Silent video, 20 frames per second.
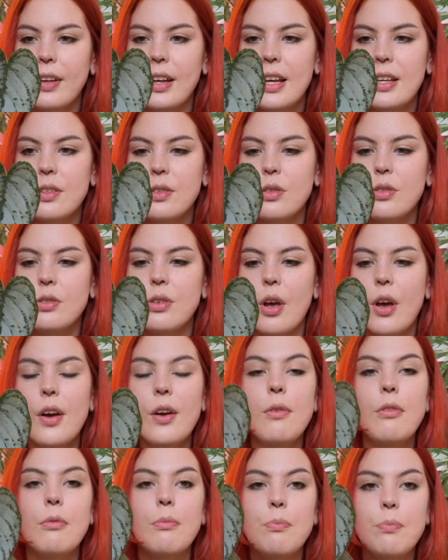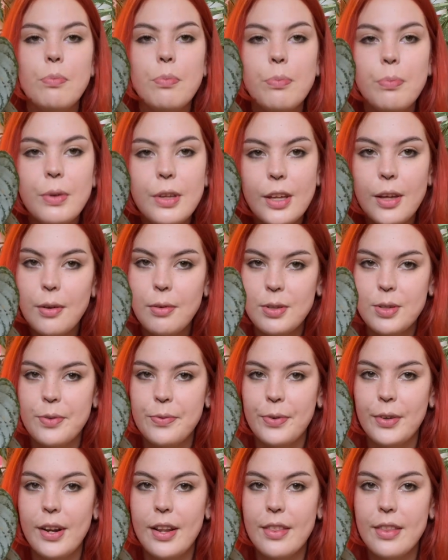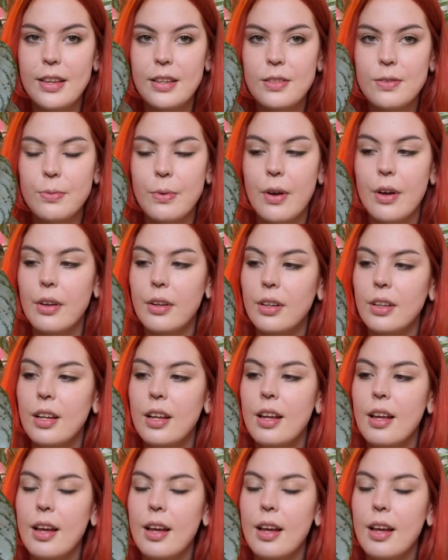is so beautiful on this one.